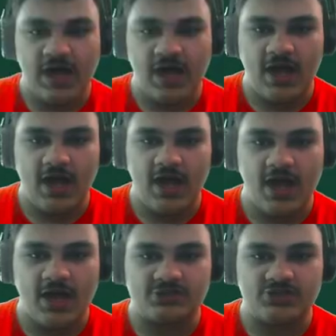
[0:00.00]

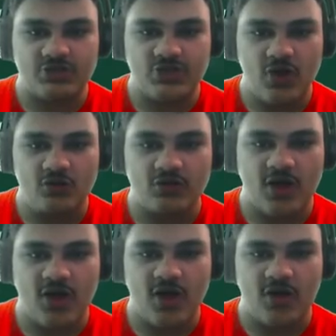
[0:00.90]
Ah,
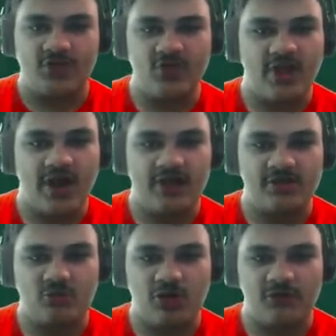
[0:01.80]
Tenoko. Near the
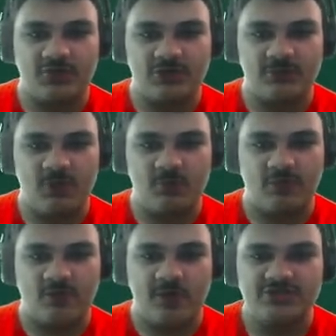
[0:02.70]
island where I found a boat
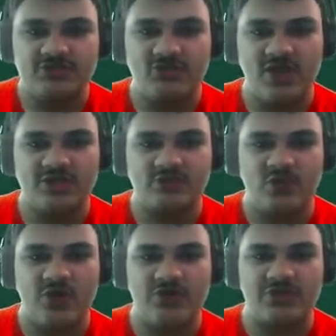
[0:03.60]
before. So that's where
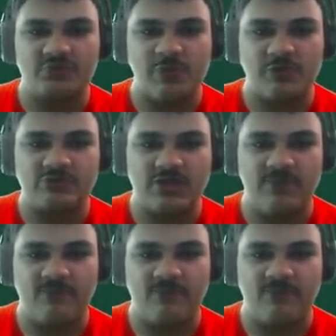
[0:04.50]
all these boats came